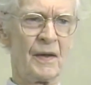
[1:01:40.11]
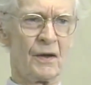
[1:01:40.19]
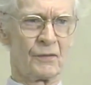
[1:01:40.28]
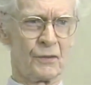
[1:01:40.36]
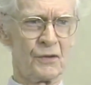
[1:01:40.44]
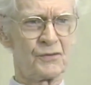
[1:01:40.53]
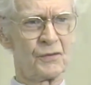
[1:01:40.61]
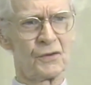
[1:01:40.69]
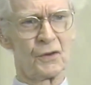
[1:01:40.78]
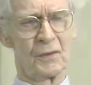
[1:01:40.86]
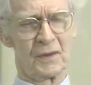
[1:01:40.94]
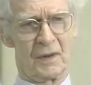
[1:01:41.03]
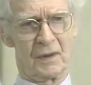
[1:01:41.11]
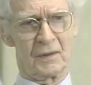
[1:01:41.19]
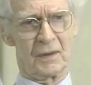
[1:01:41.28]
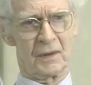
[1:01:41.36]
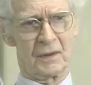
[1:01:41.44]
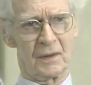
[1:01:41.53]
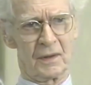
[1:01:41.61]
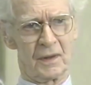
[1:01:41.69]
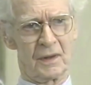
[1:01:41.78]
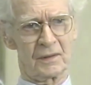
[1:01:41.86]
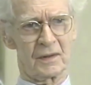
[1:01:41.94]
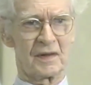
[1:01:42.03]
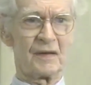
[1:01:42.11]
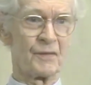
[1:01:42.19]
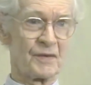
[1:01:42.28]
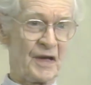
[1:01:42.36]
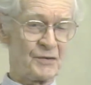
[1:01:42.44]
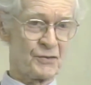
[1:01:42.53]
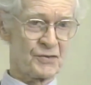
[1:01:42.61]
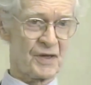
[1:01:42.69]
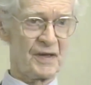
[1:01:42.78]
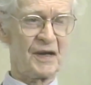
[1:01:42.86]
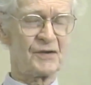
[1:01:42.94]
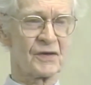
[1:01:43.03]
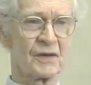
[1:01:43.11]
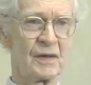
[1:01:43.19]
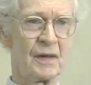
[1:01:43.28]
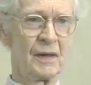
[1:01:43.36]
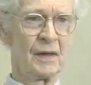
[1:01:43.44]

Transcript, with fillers: Of course you do uh, uh at the level of natural selection.